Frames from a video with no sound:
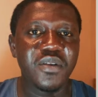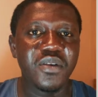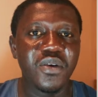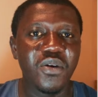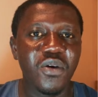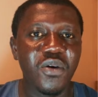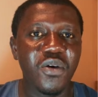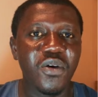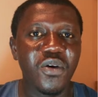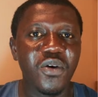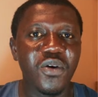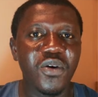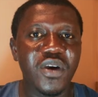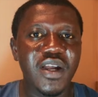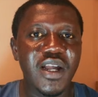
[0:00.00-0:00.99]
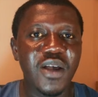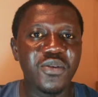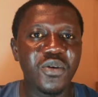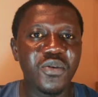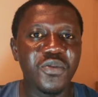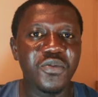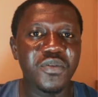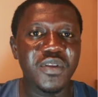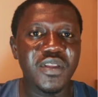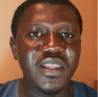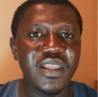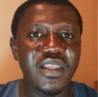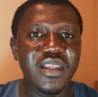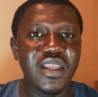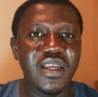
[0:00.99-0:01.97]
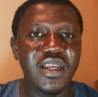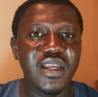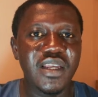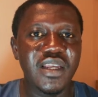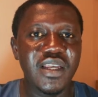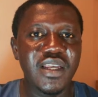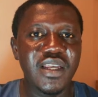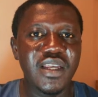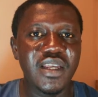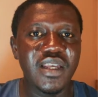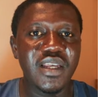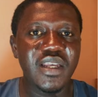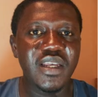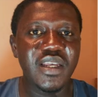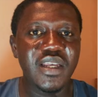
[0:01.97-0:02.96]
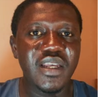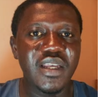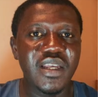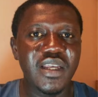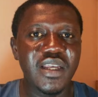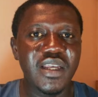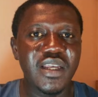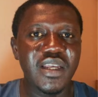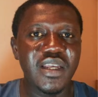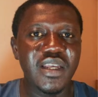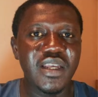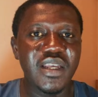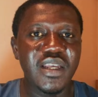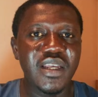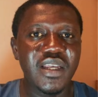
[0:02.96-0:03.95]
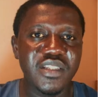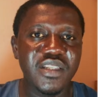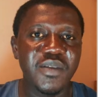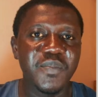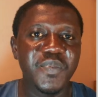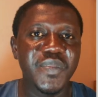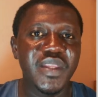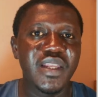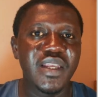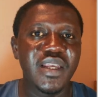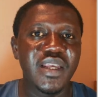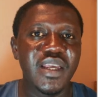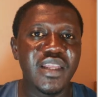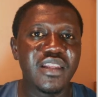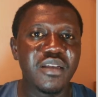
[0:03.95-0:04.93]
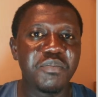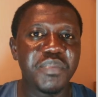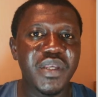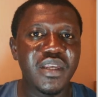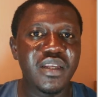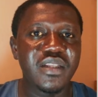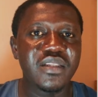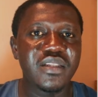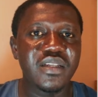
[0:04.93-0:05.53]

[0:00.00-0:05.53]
or kind of the paid transitions and the paid